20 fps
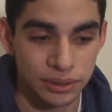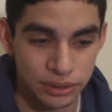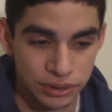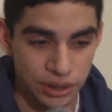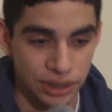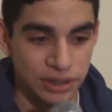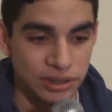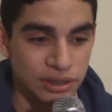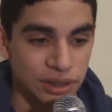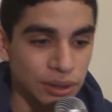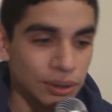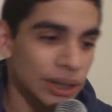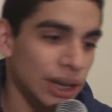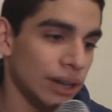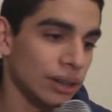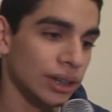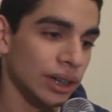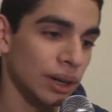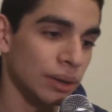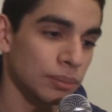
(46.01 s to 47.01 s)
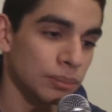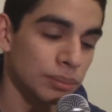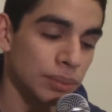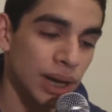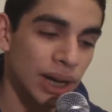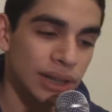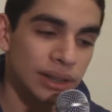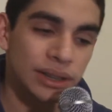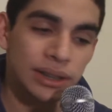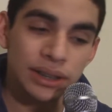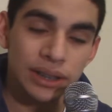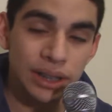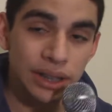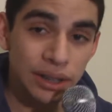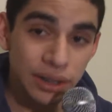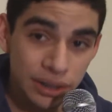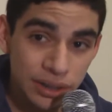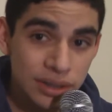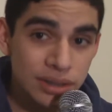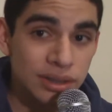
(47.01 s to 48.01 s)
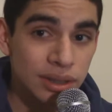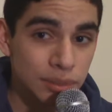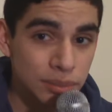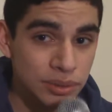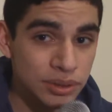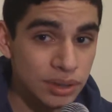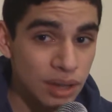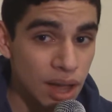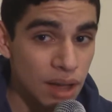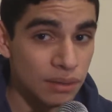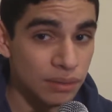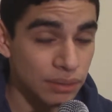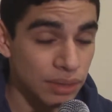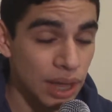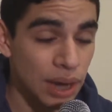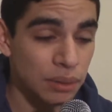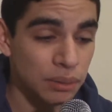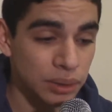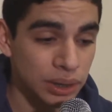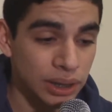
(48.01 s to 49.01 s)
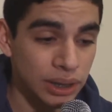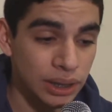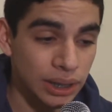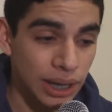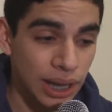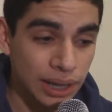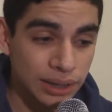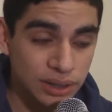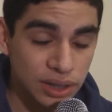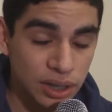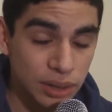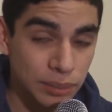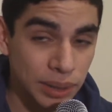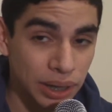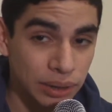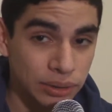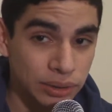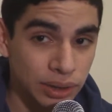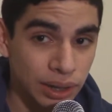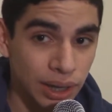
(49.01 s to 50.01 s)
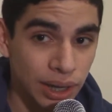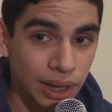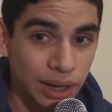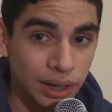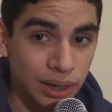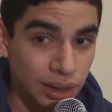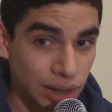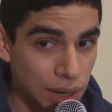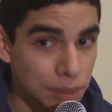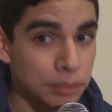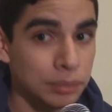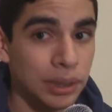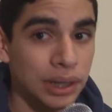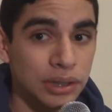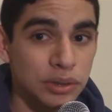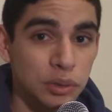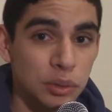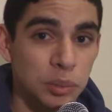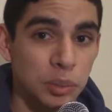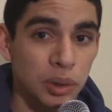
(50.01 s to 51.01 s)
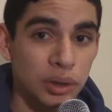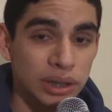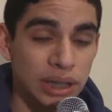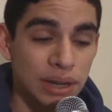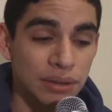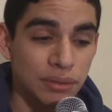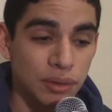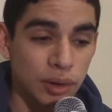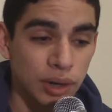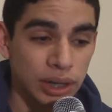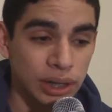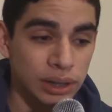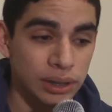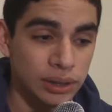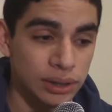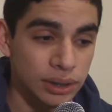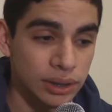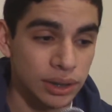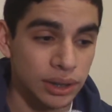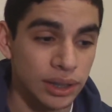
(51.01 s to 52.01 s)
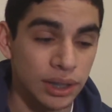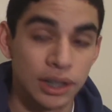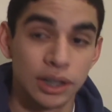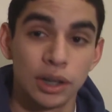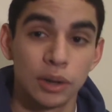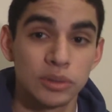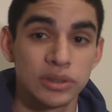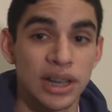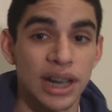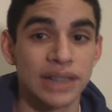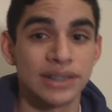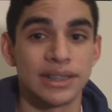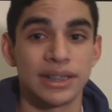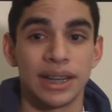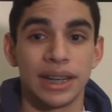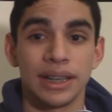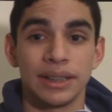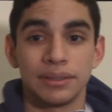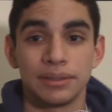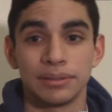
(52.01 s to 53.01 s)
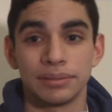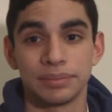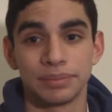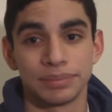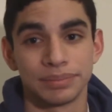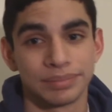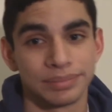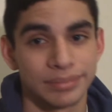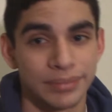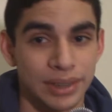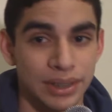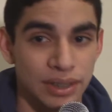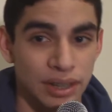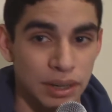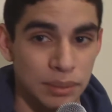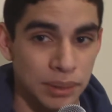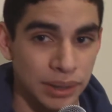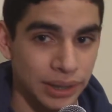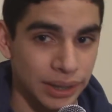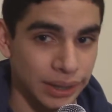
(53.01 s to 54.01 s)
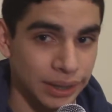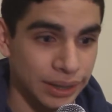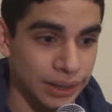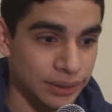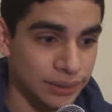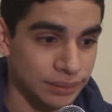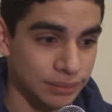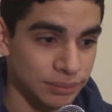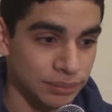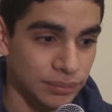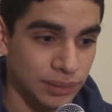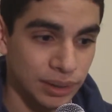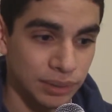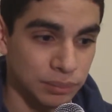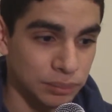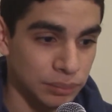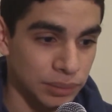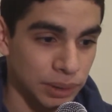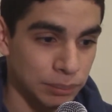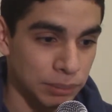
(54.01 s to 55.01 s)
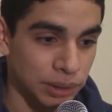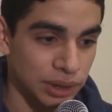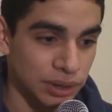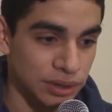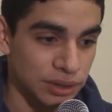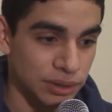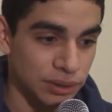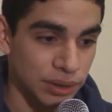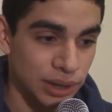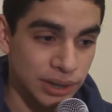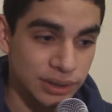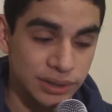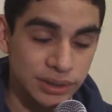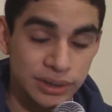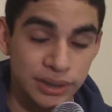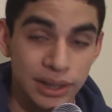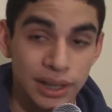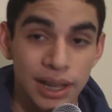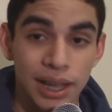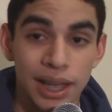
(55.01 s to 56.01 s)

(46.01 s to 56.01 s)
trying to slow down now, but there is some stuff that we can talk about, and I'm about to report that for you. No tie today. Sorry about that, guys. I'm a disgrace.